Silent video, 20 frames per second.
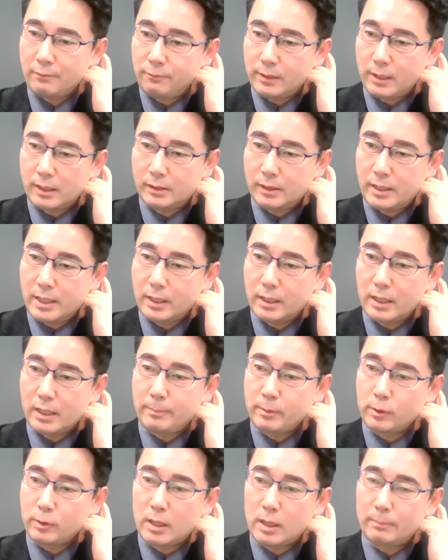ECFA,
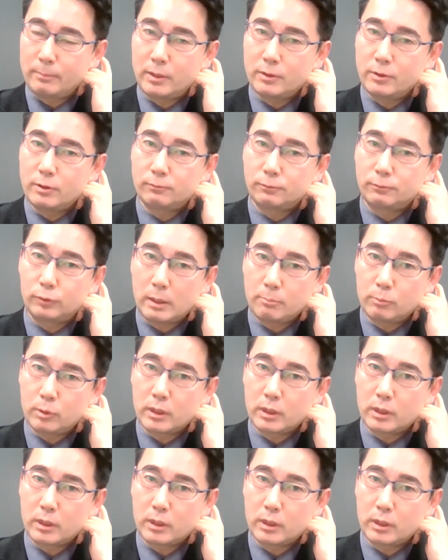Economic Cooperation
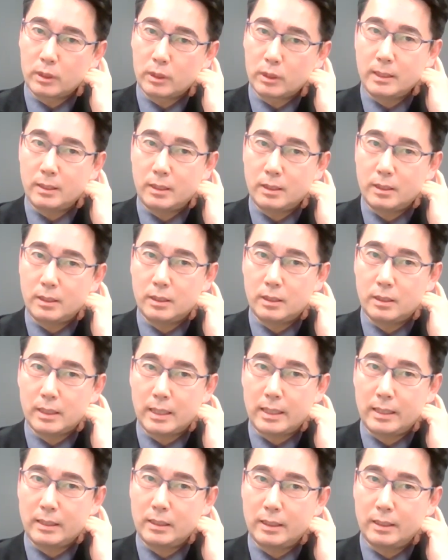Framework Agreement,
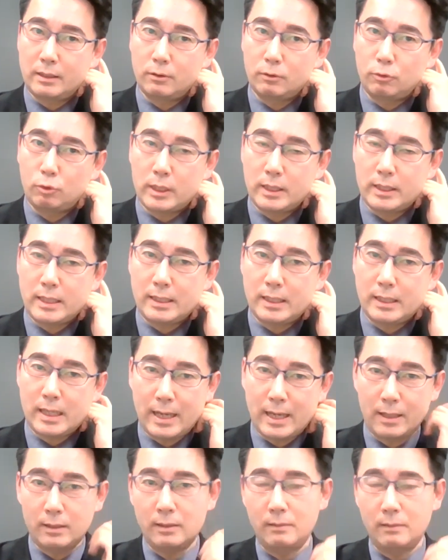signed in
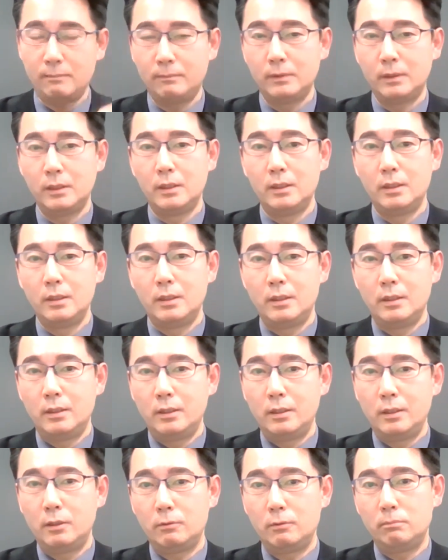2010,
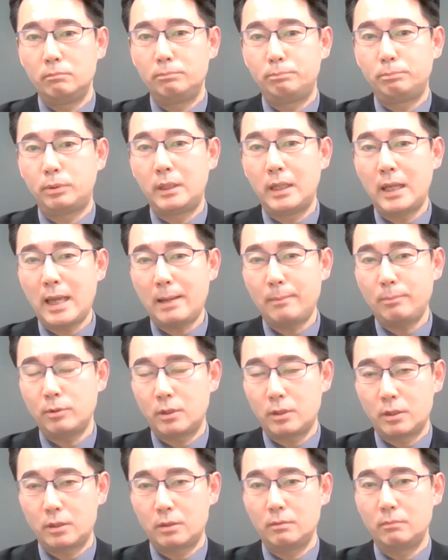
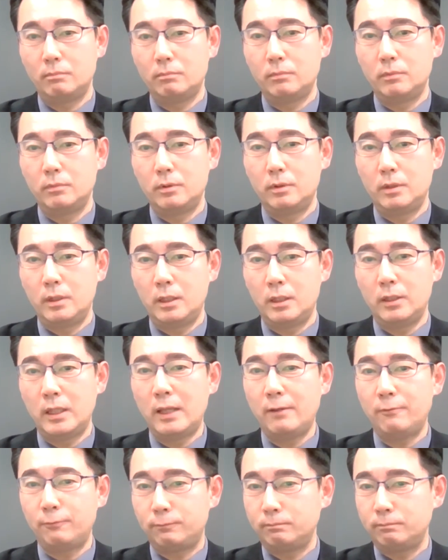perhaps
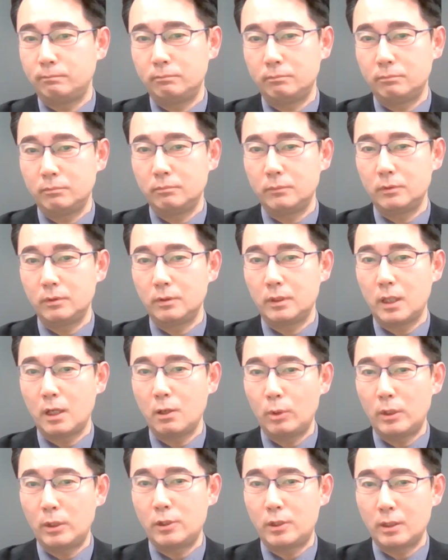if
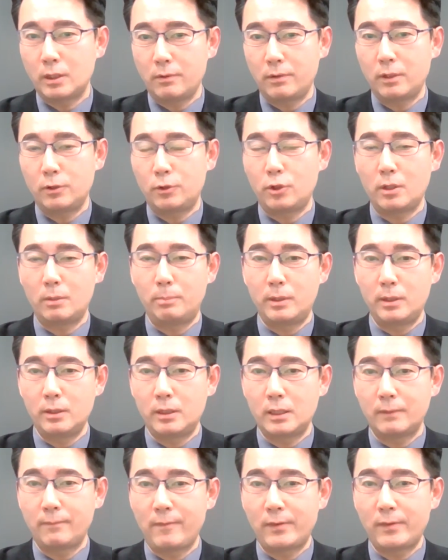Ko Wen-je, the
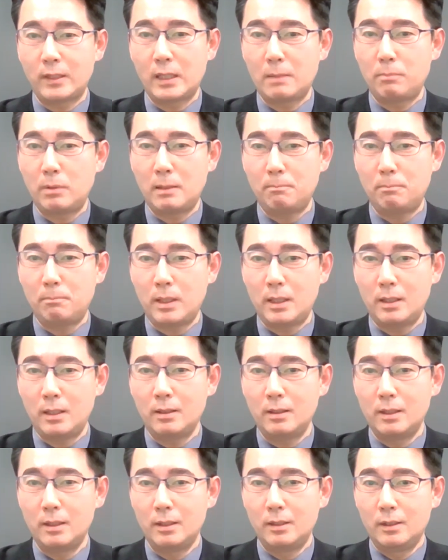chairperson of
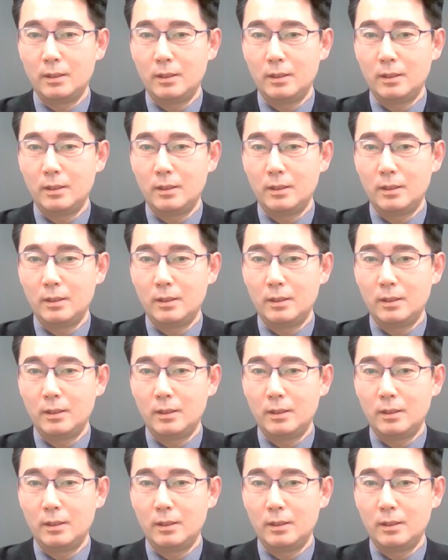TPP,